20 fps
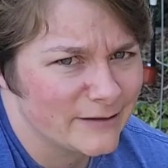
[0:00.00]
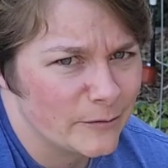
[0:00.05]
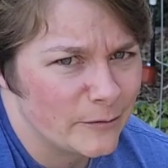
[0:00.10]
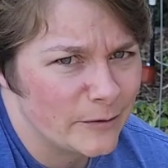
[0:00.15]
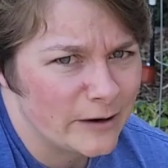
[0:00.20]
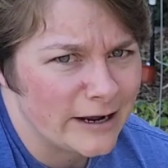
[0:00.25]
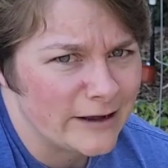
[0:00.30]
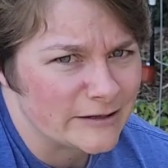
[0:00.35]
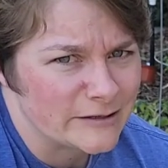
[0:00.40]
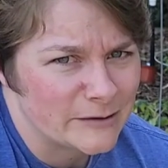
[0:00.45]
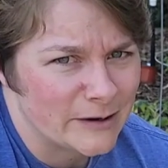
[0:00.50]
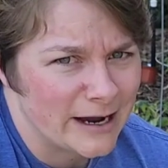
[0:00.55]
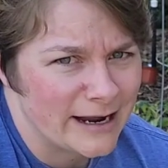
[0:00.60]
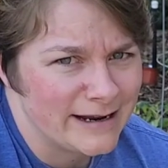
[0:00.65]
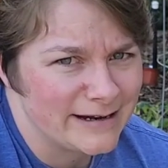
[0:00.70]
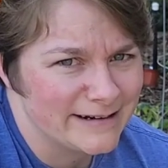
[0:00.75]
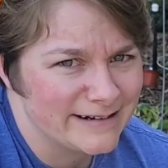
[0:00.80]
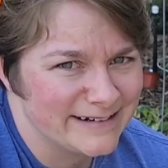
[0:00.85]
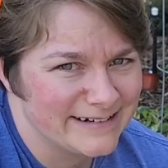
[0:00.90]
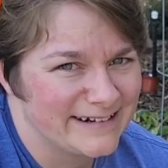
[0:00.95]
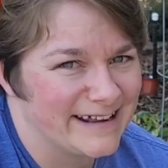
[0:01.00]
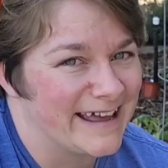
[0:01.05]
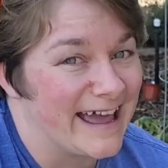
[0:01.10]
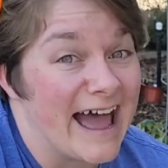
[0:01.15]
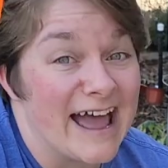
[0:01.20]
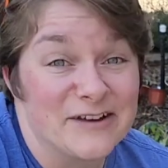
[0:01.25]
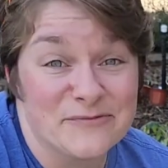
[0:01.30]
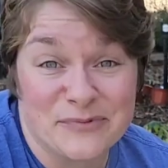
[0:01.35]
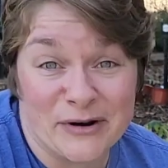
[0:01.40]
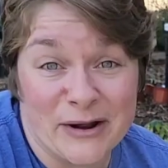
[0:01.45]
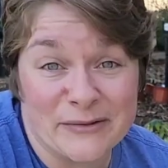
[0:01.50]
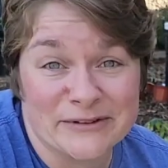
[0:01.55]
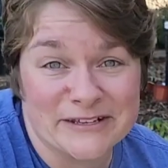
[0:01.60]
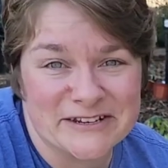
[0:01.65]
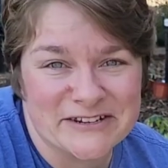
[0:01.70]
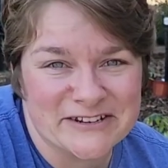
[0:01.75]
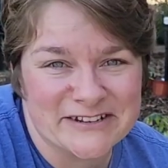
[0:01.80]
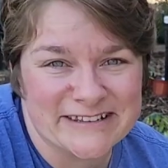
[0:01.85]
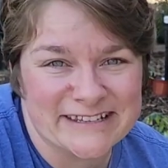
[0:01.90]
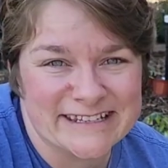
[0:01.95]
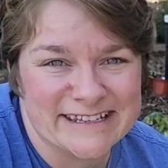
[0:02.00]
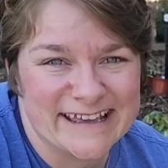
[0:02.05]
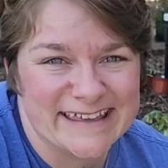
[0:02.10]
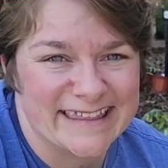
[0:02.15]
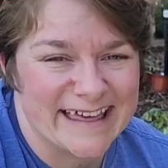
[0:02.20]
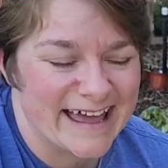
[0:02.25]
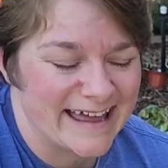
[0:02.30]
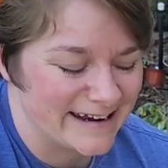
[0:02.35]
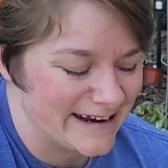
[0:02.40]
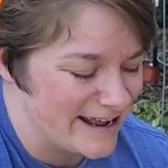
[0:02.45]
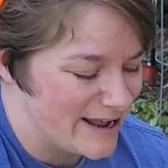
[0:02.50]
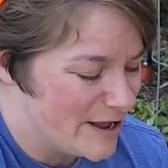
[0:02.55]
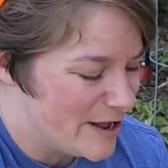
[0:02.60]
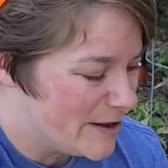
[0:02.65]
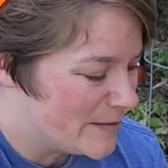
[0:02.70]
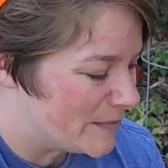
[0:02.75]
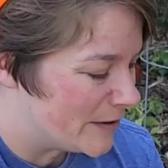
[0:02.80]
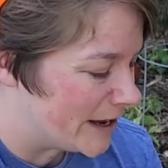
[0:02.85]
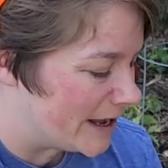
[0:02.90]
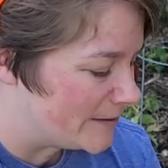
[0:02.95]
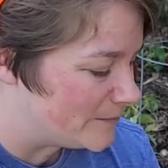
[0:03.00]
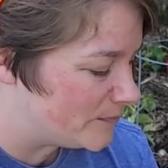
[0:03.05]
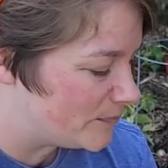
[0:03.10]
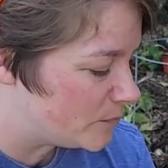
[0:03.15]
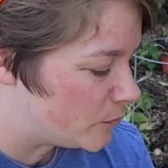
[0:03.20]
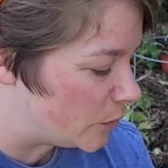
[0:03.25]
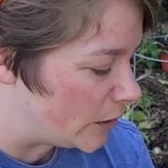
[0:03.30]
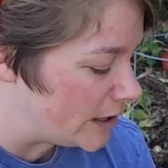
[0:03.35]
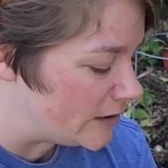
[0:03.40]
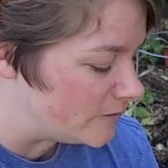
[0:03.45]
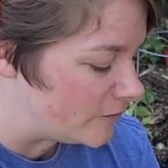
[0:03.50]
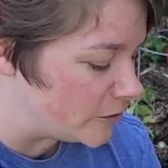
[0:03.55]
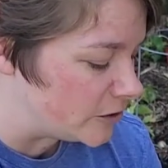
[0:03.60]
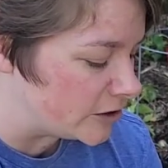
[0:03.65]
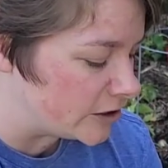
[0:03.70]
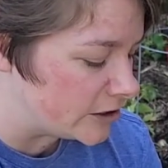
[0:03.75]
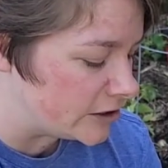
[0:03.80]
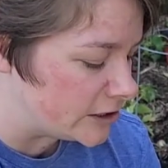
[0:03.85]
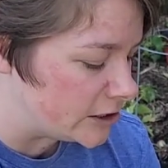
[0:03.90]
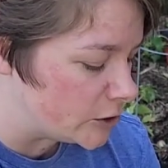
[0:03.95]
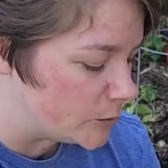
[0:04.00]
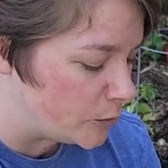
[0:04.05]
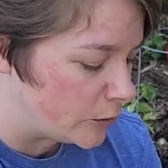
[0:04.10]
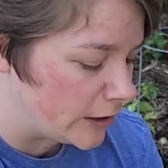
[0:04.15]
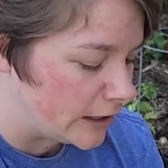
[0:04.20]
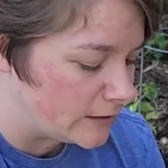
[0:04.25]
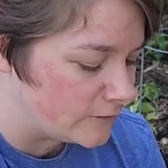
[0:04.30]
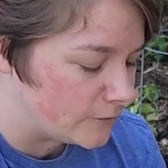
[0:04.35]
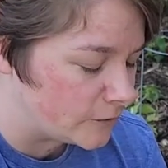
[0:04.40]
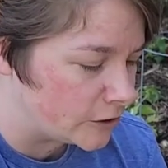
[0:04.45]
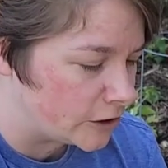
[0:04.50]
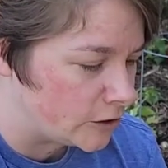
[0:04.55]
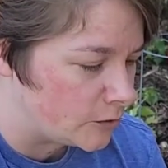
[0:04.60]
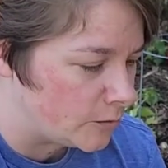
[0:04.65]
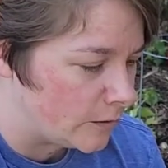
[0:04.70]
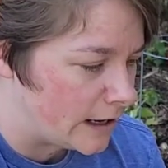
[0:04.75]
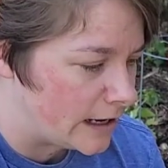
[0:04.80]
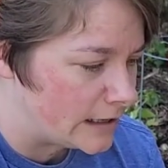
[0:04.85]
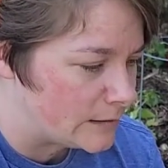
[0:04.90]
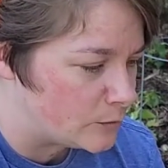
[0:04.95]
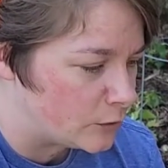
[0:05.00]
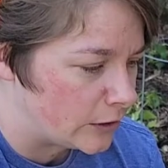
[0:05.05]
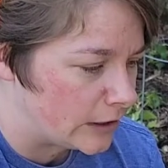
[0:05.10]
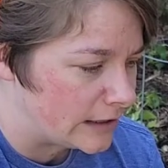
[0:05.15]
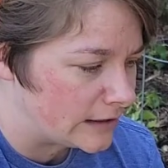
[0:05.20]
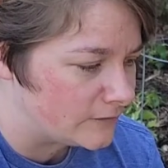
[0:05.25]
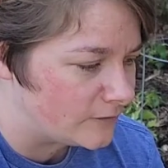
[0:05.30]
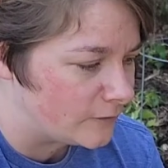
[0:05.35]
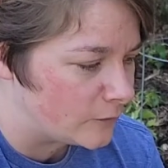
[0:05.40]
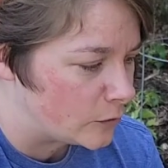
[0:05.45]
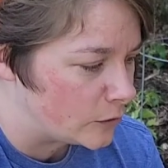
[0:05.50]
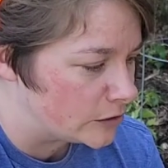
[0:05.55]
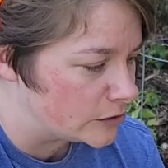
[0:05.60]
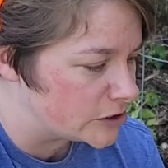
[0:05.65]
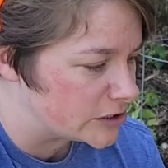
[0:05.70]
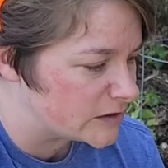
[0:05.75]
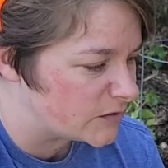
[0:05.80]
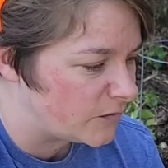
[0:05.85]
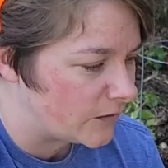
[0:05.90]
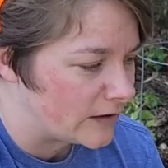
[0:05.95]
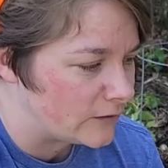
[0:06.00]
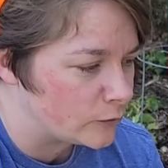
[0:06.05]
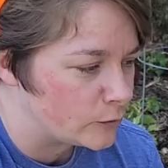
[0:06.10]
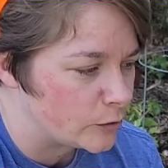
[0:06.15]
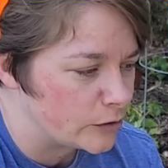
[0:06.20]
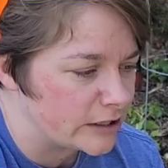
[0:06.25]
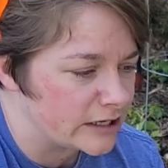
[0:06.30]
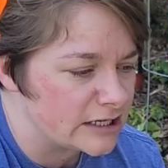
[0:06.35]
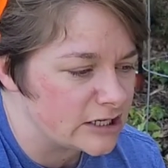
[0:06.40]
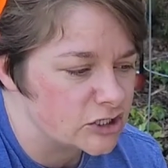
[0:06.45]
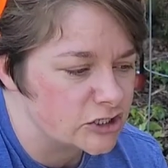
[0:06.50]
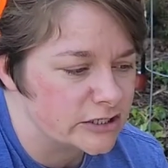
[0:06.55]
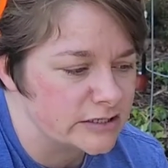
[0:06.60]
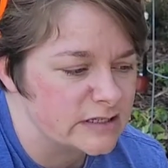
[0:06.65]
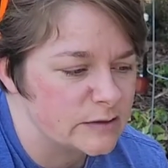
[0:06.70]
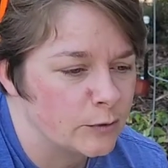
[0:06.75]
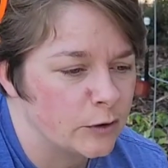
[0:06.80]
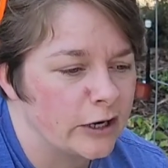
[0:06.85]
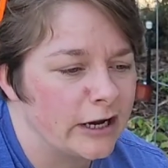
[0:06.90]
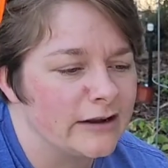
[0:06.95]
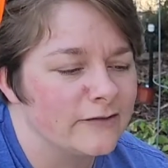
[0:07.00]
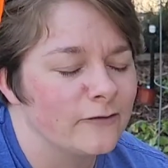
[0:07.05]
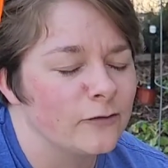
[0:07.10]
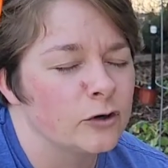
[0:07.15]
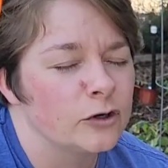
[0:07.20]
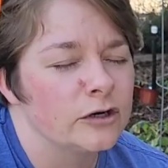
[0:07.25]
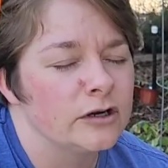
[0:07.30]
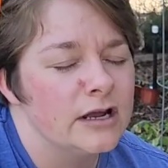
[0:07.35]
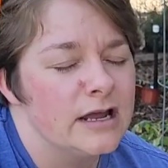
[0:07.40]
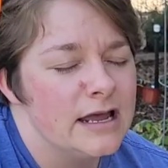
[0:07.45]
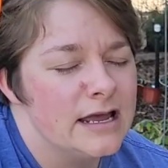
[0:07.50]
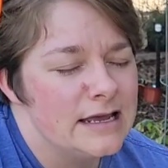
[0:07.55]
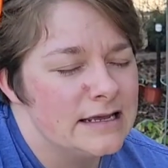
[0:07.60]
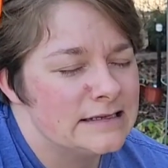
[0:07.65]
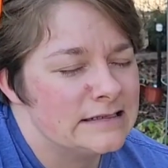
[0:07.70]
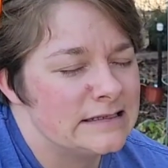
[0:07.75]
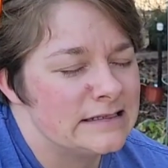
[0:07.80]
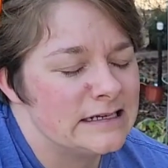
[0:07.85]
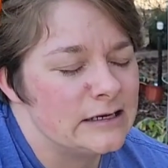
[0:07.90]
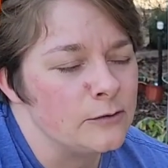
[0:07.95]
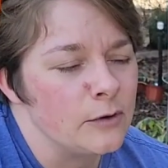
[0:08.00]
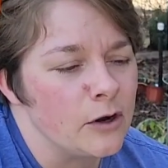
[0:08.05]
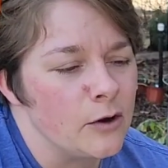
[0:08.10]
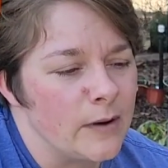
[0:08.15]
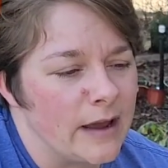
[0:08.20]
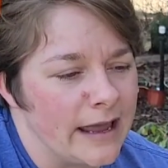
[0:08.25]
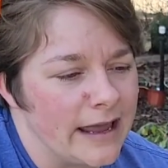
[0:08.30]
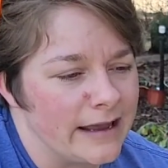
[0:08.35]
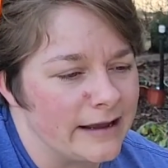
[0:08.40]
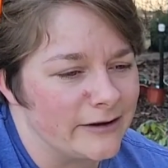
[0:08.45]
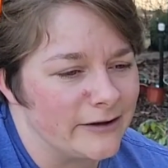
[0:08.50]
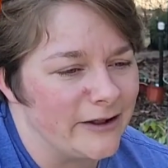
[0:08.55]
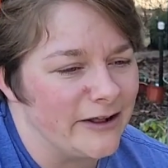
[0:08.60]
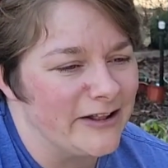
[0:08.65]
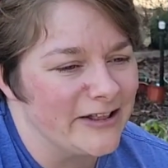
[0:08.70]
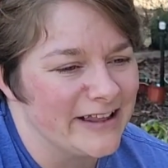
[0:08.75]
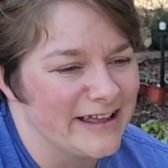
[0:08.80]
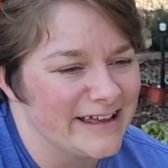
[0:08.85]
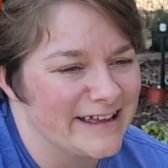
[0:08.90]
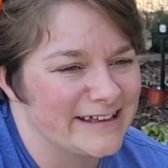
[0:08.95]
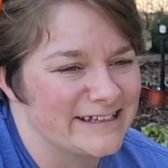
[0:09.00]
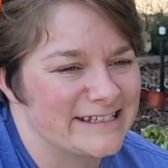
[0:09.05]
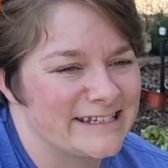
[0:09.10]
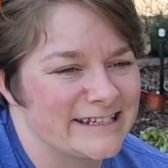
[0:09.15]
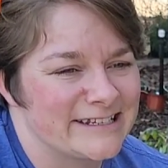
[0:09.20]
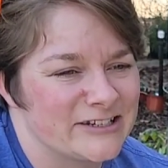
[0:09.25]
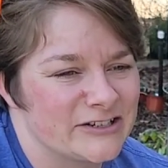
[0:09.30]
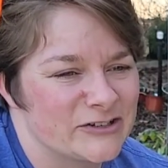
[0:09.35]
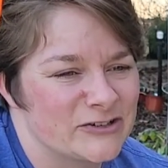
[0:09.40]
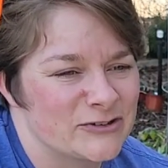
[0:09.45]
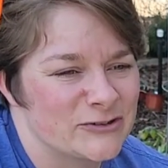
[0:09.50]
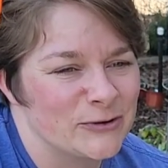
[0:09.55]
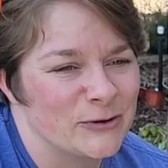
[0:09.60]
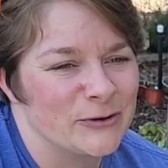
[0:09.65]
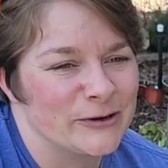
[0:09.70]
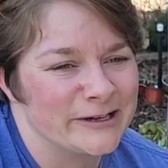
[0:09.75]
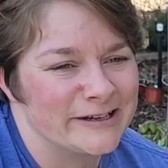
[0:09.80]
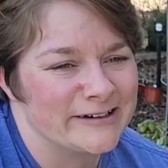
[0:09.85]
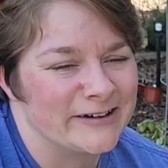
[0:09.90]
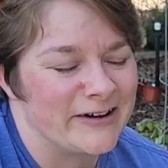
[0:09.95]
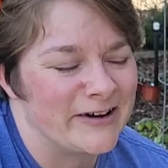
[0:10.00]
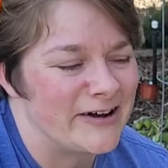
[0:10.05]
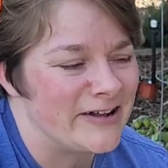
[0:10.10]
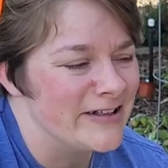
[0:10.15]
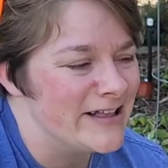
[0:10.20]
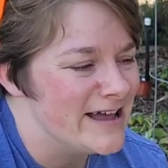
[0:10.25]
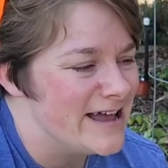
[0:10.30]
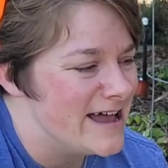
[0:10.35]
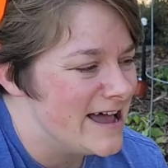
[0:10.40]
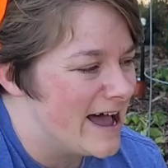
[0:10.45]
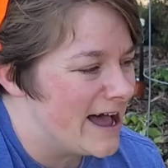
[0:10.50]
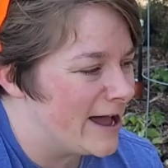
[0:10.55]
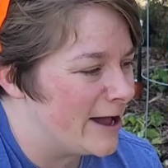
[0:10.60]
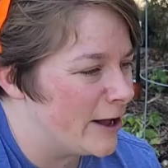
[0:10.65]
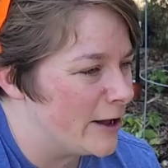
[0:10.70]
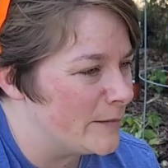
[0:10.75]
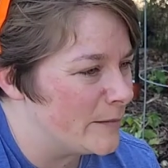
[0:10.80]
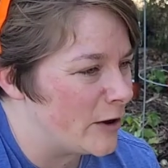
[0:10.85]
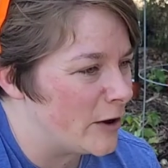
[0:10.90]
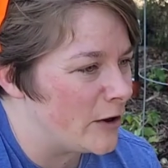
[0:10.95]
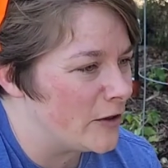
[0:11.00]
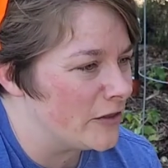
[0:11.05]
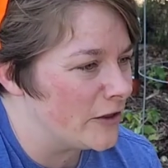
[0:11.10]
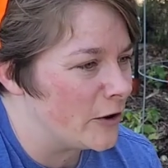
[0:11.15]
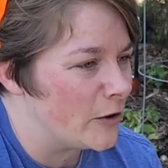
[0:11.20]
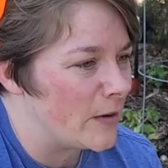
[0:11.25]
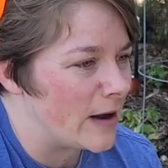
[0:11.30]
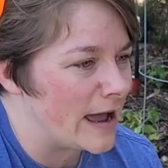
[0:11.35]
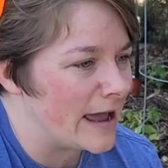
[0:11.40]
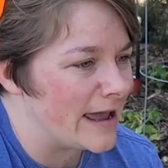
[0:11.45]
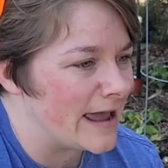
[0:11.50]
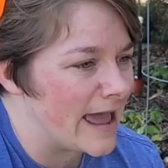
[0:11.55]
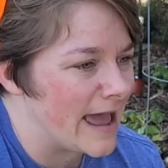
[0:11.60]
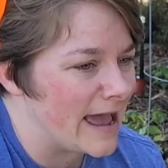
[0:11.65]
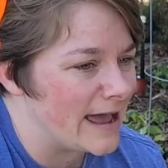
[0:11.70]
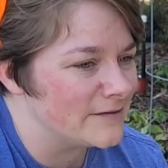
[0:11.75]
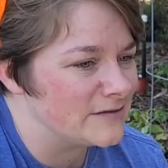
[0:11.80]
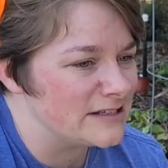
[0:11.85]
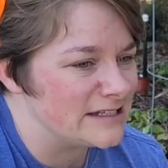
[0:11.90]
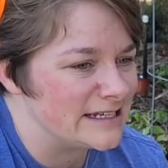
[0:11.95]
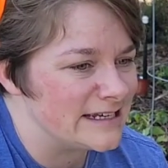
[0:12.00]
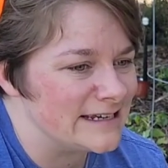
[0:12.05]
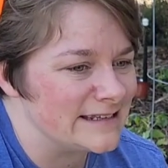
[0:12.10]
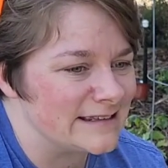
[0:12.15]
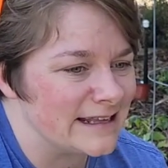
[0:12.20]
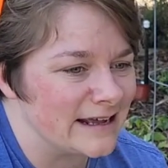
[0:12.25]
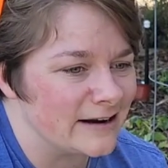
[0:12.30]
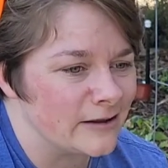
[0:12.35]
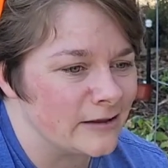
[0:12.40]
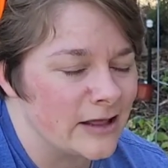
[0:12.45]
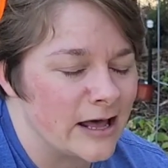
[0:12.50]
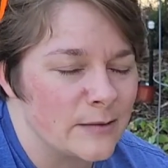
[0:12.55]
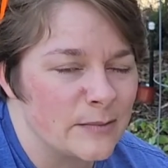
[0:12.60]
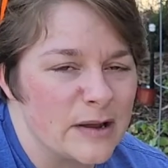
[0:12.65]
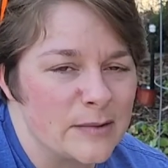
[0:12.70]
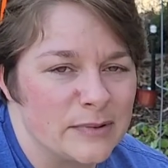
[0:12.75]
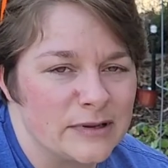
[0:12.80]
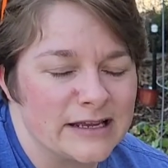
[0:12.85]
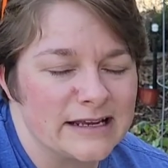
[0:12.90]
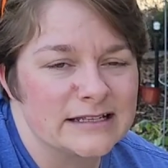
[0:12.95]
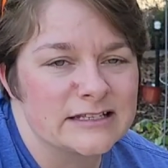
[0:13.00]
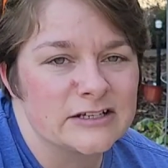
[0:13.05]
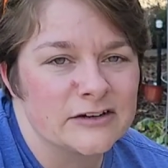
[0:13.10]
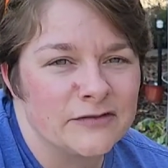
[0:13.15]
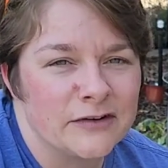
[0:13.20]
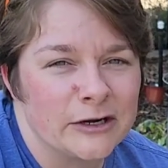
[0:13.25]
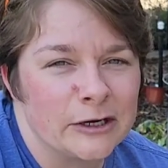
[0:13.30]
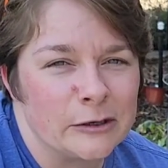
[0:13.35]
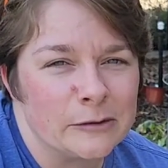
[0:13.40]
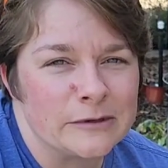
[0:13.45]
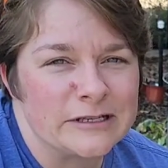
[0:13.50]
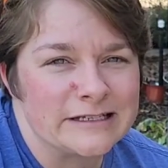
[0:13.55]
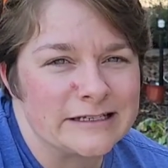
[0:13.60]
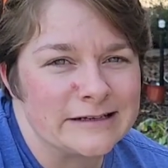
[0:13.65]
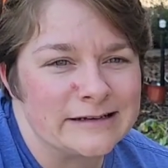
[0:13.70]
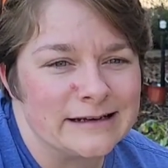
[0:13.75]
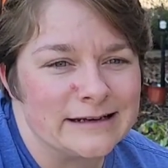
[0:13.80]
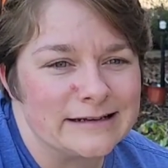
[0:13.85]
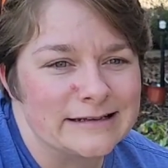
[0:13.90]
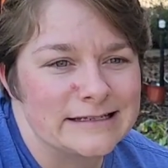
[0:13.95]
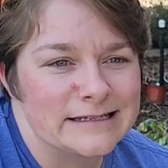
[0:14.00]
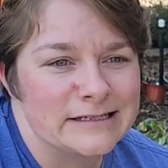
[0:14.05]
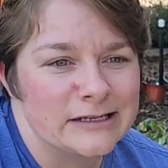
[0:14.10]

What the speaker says: What else, right? I probably shouldn't say that. But praying for a good year, praying for good rain, praying for just favorable conditions, praying for zero hail to destroy it all. Although I have seen that a lot of my plants are very resilient.